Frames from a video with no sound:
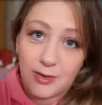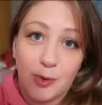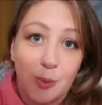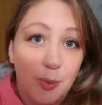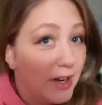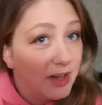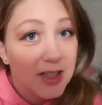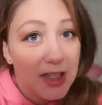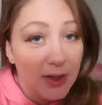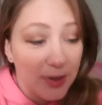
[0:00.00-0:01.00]
I don't know what her
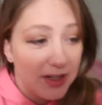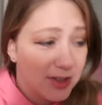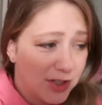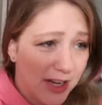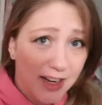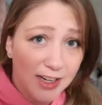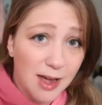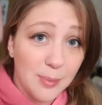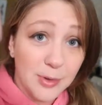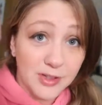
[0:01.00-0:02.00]
deal was. She had a
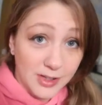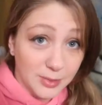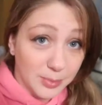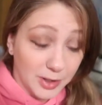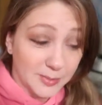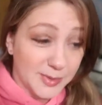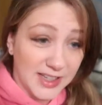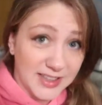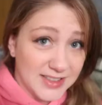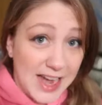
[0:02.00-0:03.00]
couple little burps,
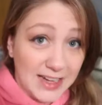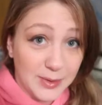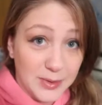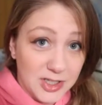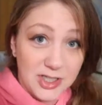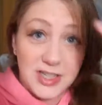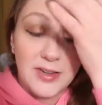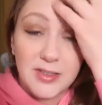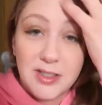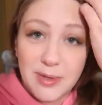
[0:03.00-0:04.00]
like tiny ones. She
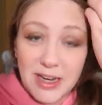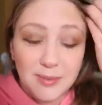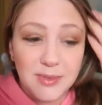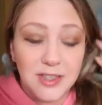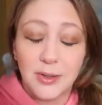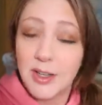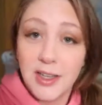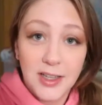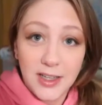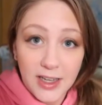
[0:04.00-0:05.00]
didn't even spit up, so
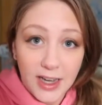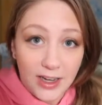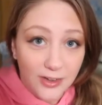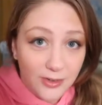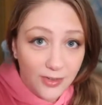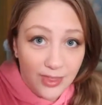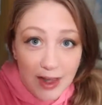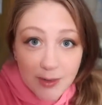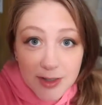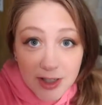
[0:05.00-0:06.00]
I don't know if
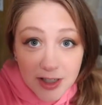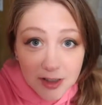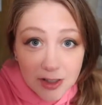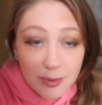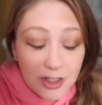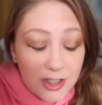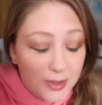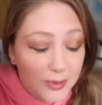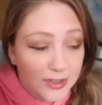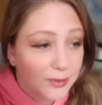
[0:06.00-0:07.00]
that was her issue, but
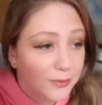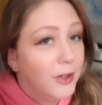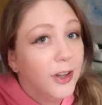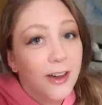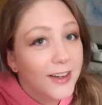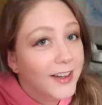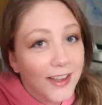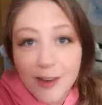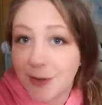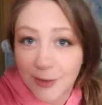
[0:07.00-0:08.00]
she was full on
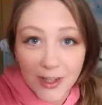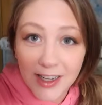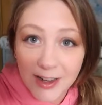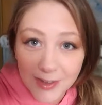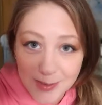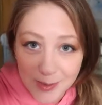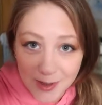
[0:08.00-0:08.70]
freaking out this